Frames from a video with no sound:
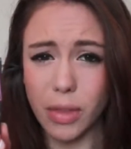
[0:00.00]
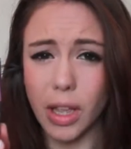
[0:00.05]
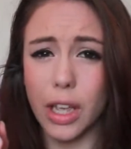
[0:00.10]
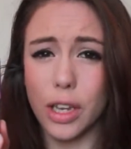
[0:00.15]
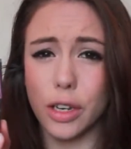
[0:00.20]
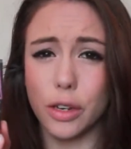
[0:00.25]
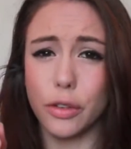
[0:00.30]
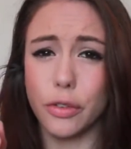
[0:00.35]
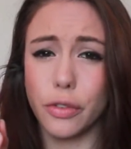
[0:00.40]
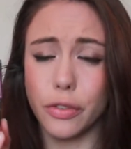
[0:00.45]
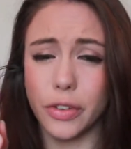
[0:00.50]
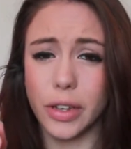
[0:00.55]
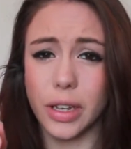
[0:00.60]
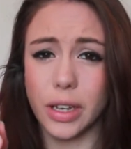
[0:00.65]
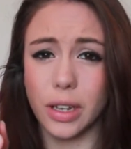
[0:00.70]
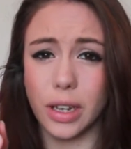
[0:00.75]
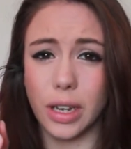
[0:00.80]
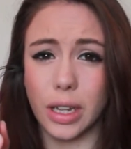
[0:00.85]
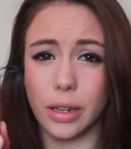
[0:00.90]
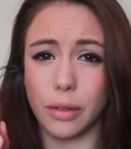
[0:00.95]
And you
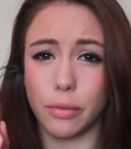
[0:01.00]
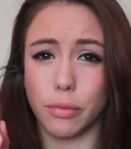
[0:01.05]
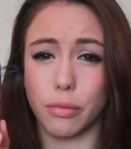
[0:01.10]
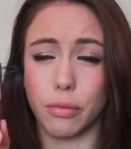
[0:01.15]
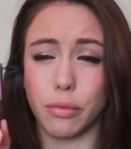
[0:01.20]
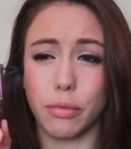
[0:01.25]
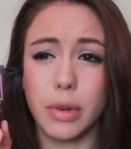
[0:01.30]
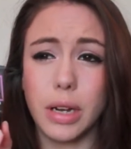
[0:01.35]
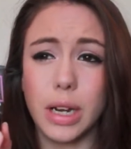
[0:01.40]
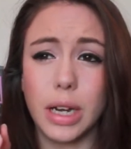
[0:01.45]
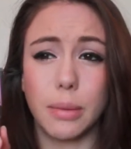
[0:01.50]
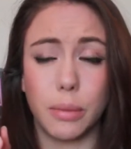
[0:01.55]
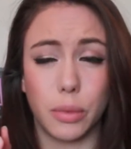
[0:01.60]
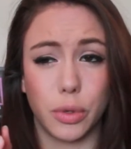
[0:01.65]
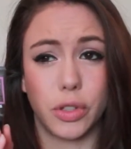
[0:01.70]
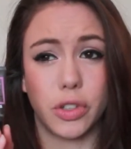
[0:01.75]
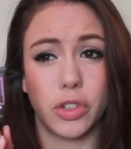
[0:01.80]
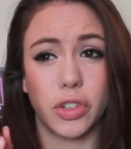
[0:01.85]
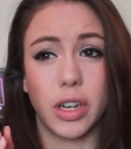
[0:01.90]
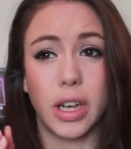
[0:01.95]
feel like really
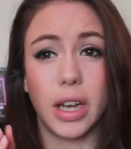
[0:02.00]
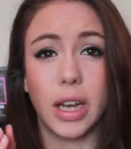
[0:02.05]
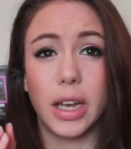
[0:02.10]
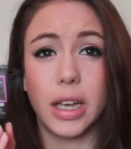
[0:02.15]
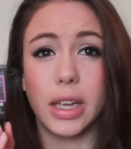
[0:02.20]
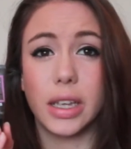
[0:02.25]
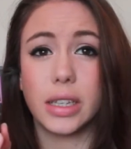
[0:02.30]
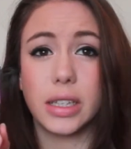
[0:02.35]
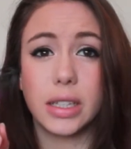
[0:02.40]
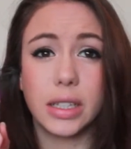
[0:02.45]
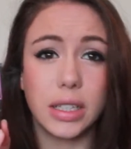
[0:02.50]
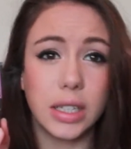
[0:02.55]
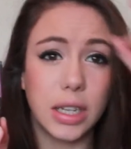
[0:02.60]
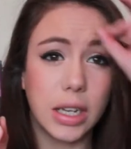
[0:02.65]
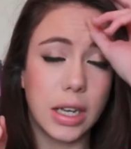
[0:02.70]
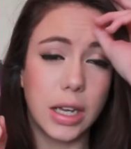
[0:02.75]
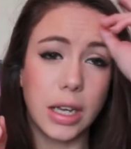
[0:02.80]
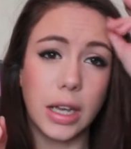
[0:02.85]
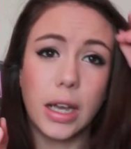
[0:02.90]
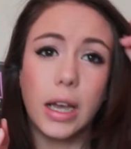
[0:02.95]
moisturised.
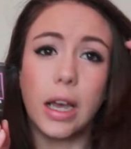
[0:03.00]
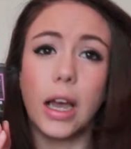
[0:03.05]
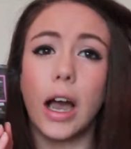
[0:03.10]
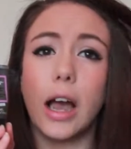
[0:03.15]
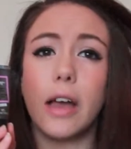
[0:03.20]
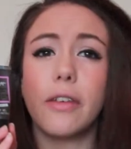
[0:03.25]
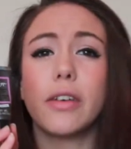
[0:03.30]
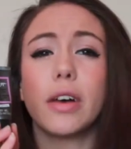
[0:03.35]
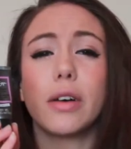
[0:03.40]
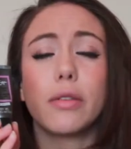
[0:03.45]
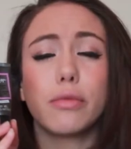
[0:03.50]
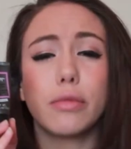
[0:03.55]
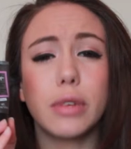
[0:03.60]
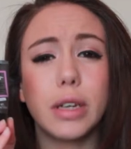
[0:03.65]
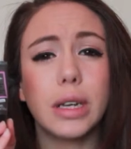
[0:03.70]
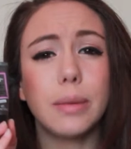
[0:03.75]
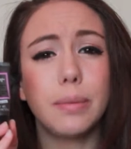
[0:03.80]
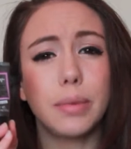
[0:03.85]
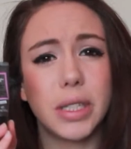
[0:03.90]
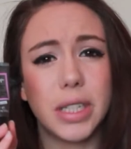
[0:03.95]
I feel
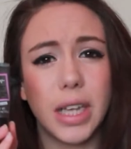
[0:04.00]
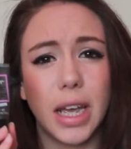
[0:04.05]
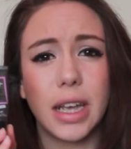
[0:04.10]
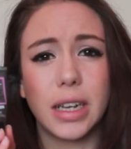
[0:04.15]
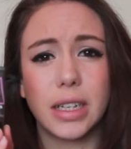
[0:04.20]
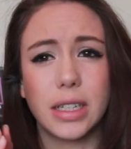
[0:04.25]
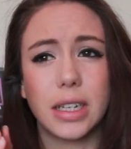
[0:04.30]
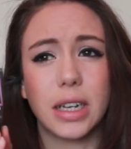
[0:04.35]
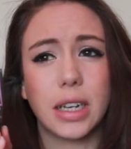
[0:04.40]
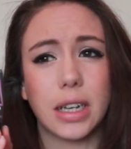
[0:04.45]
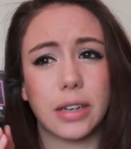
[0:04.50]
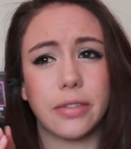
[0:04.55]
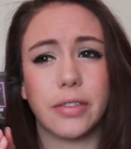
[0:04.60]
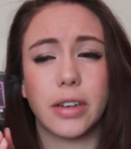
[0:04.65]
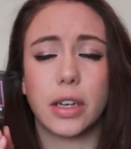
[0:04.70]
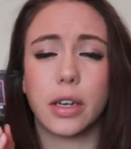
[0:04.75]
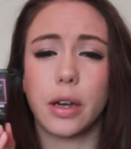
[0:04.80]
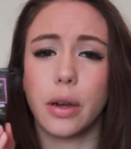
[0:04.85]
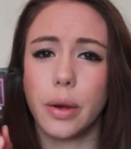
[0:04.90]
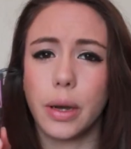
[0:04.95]
really protected, like if
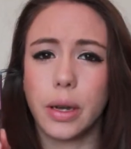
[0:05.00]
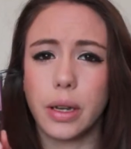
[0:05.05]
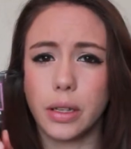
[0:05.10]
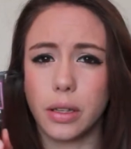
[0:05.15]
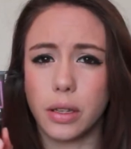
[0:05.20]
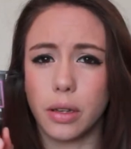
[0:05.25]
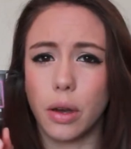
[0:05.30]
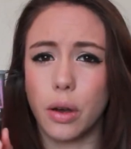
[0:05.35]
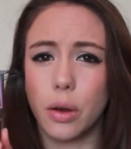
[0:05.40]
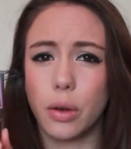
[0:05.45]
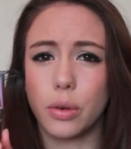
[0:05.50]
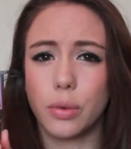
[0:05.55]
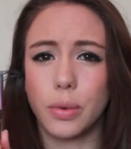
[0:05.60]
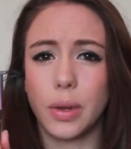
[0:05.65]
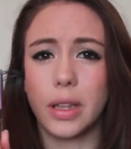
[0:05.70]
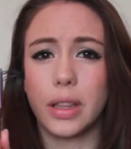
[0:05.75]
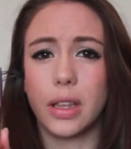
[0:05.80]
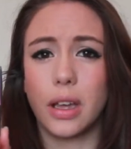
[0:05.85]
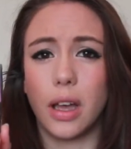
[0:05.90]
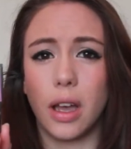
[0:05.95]
I go out in the cold
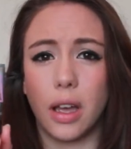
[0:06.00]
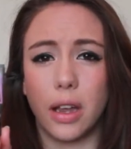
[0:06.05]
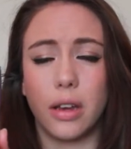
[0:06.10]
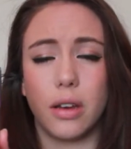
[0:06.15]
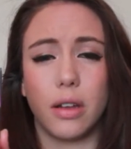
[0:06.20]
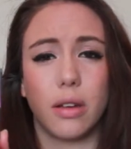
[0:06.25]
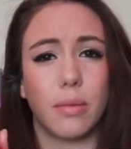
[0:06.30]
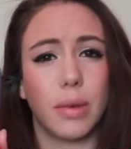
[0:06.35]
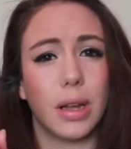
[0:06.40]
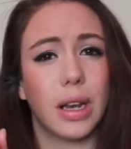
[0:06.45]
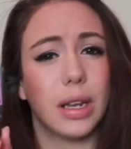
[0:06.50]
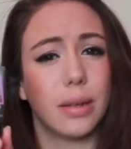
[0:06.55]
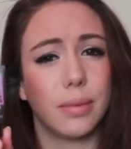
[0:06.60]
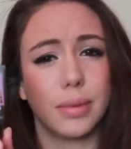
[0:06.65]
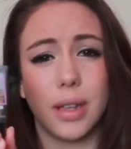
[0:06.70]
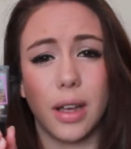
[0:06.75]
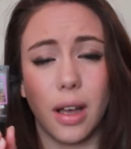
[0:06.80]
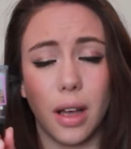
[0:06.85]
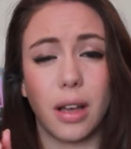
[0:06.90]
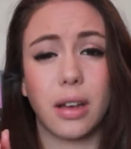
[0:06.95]
weather I know my
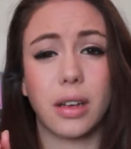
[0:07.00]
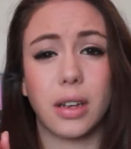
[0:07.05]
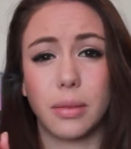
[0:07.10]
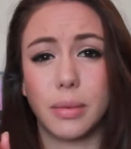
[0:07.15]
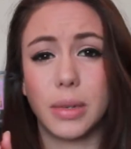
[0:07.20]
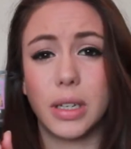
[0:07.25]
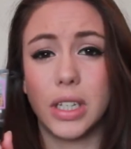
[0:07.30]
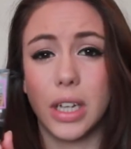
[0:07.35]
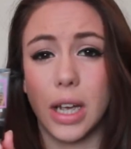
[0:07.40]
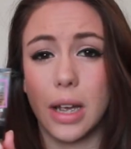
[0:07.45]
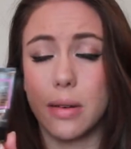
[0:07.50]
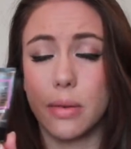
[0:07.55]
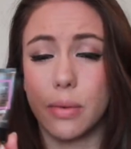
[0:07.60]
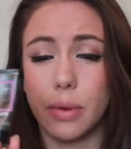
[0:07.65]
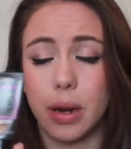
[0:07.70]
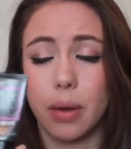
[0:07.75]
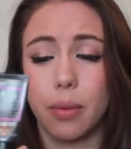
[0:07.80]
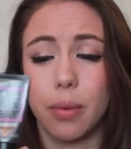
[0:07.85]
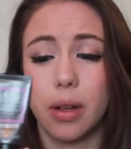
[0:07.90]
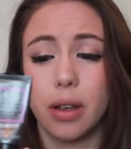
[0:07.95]
lips aren't going to be chapped
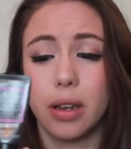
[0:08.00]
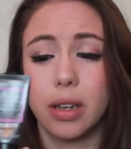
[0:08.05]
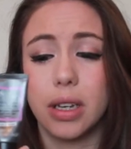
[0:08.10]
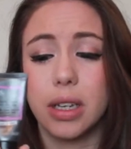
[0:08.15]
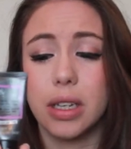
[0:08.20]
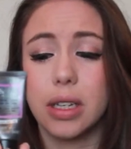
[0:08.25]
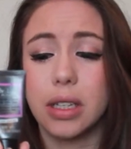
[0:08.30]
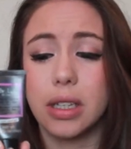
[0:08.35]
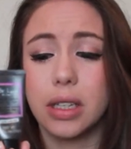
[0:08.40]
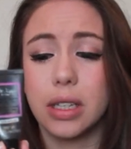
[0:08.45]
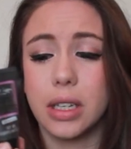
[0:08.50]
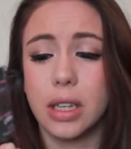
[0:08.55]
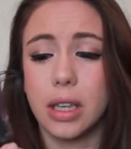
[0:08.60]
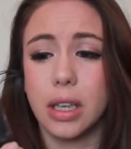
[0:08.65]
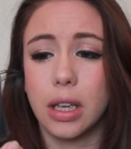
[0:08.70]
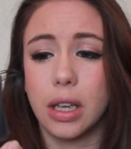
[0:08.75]
when I'm wearing this.